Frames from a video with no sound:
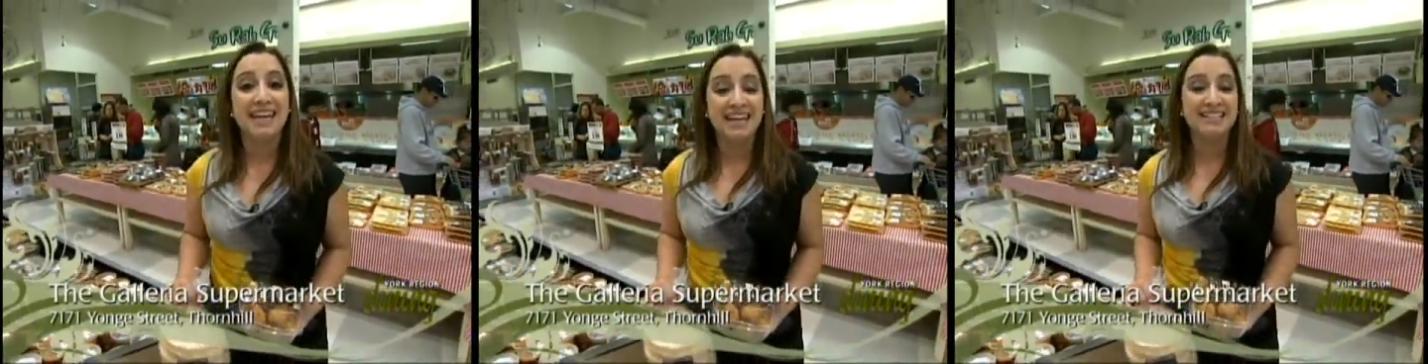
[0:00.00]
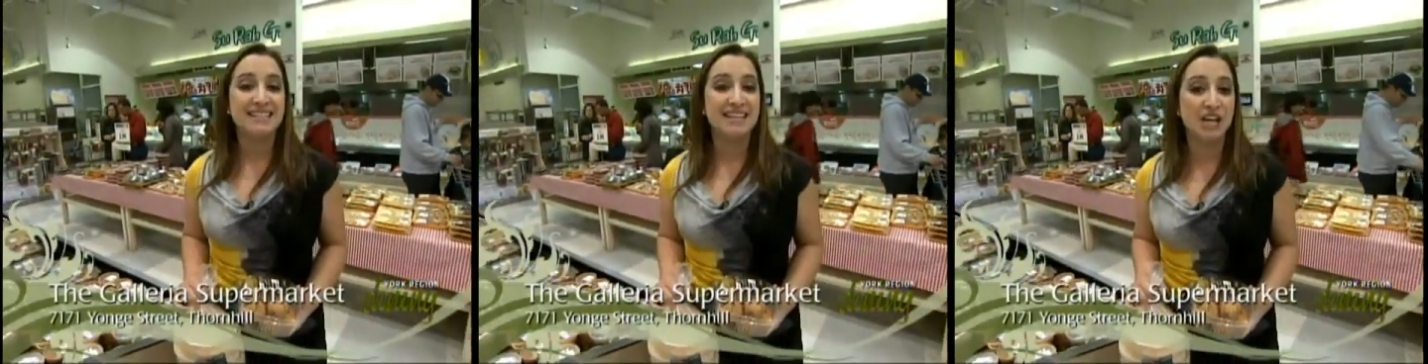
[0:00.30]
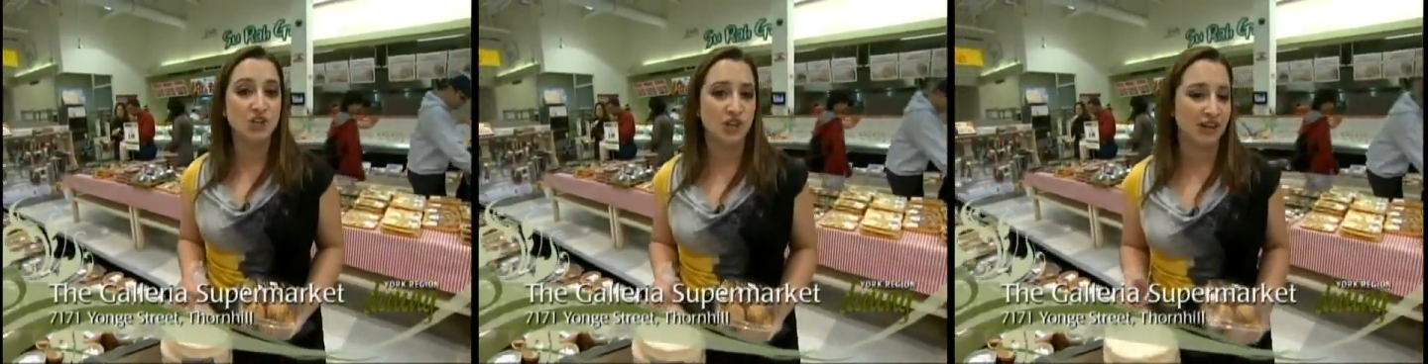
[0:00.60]
King's
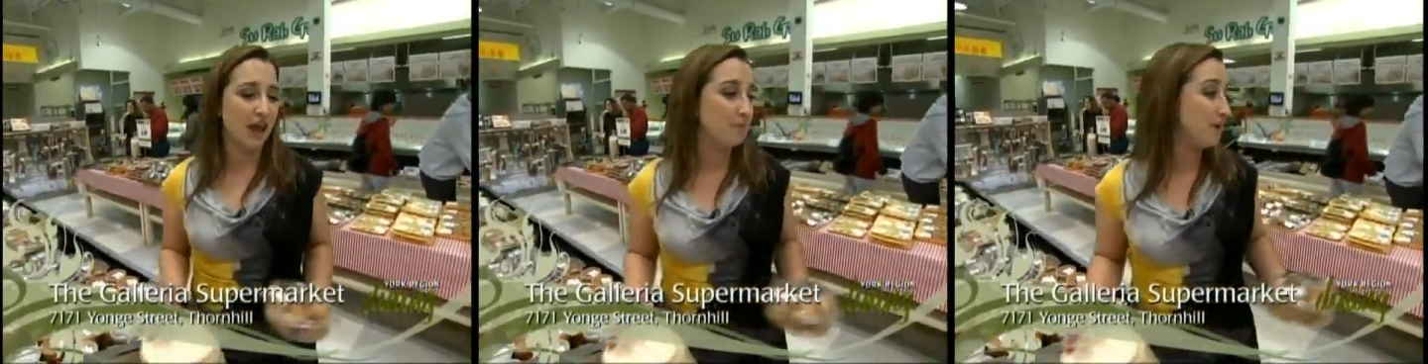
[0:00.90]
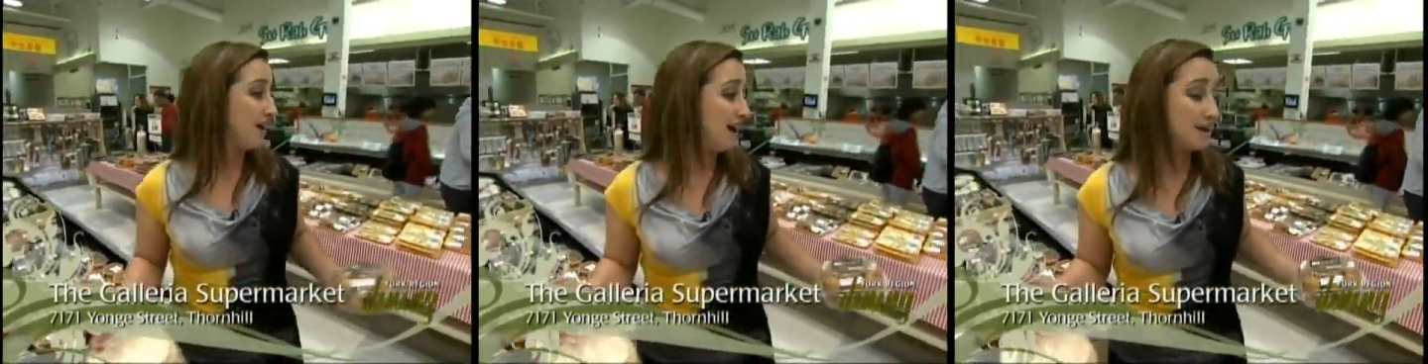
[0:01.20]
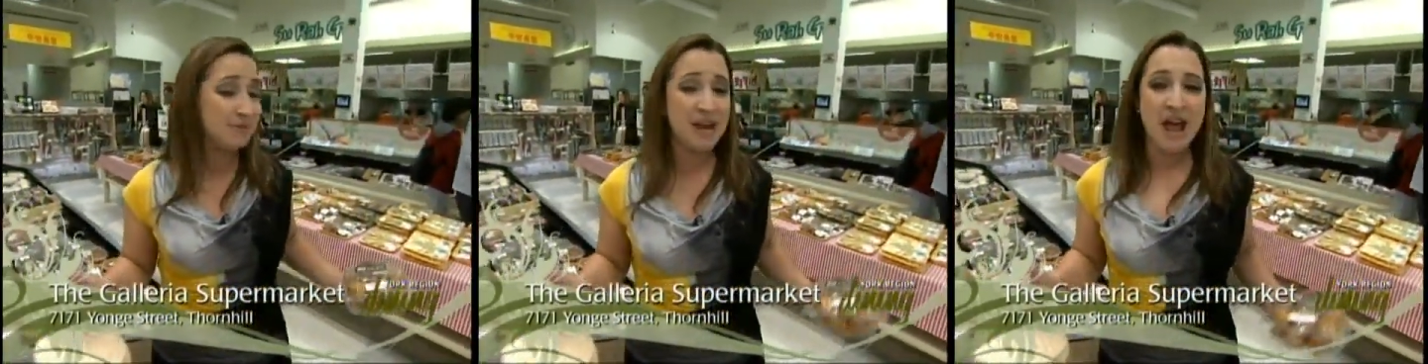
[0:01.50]
Kitchen. And
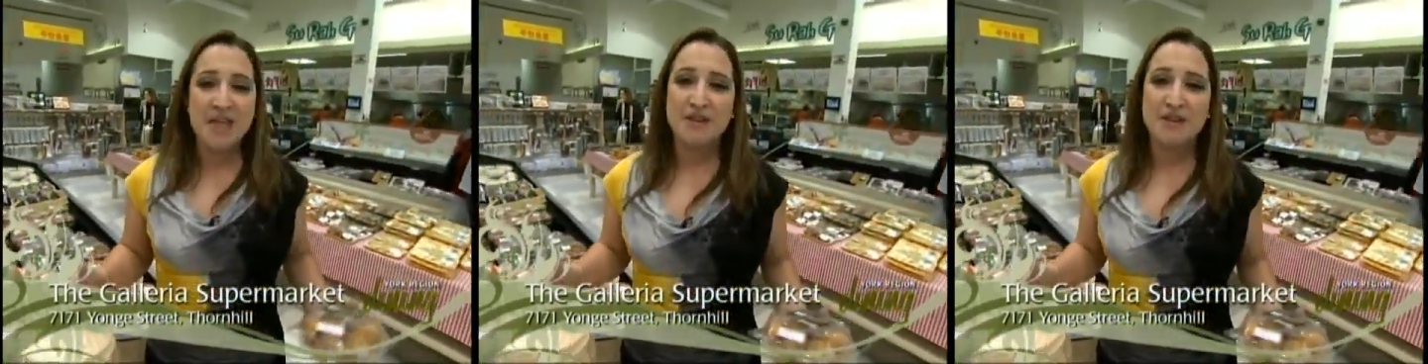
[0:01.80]
behind me,